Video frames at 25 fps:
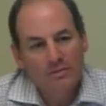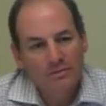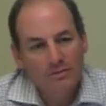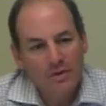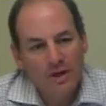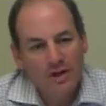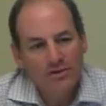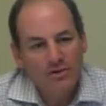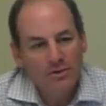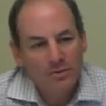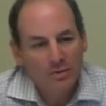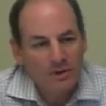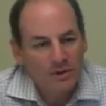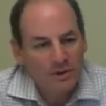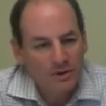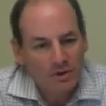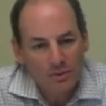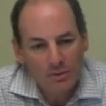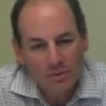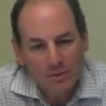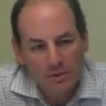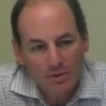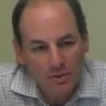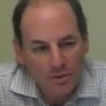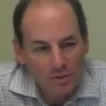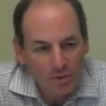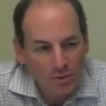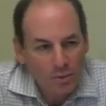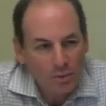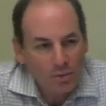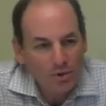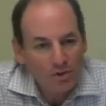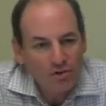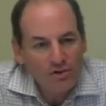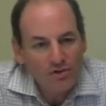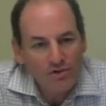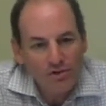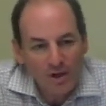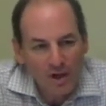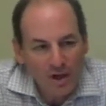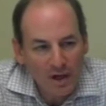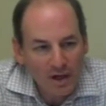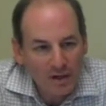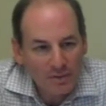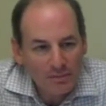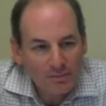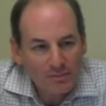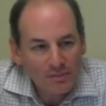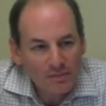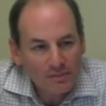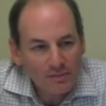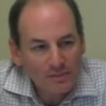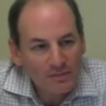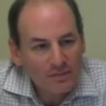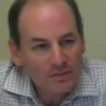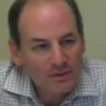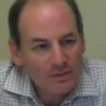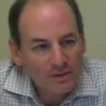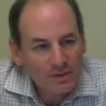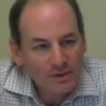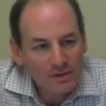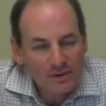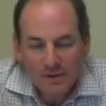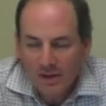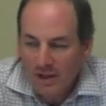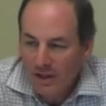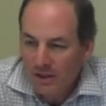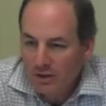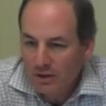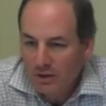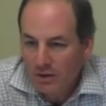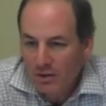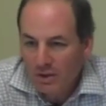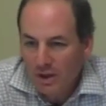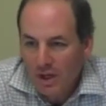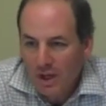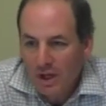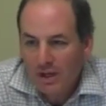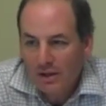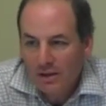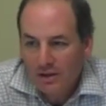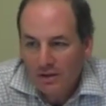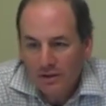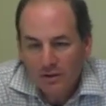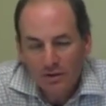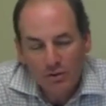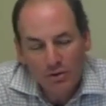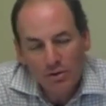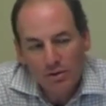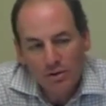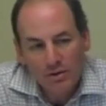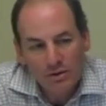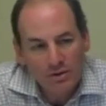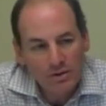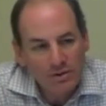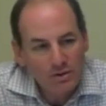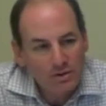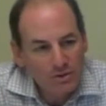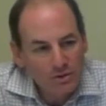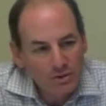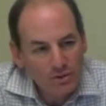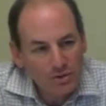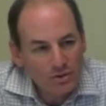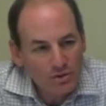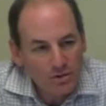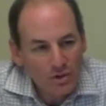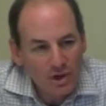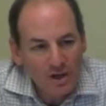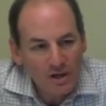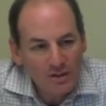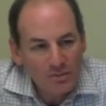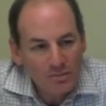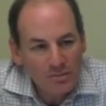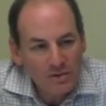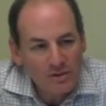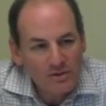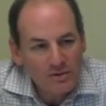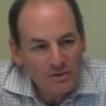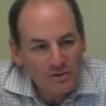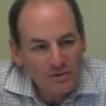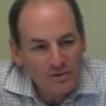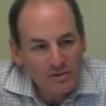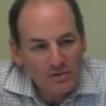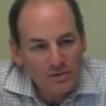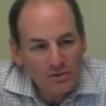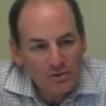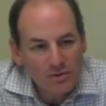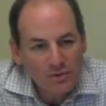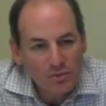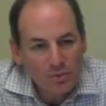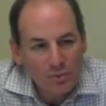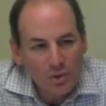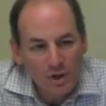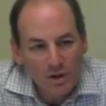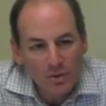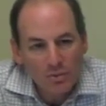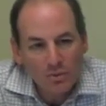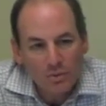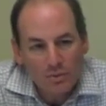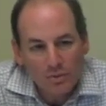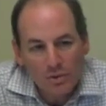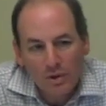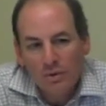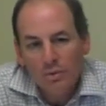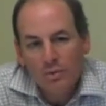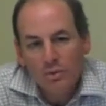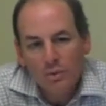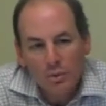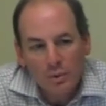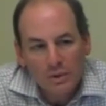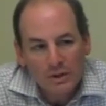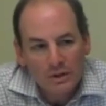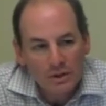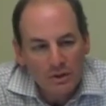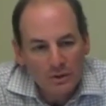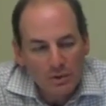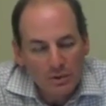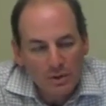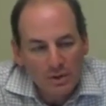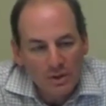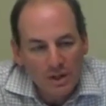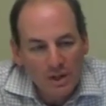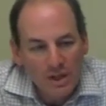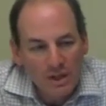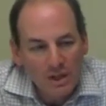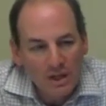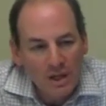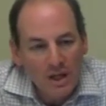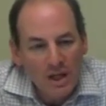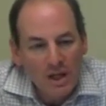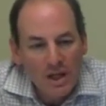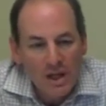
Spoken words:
possibly, you know, the worst time that you can in order to attract businesses. Why would we do that?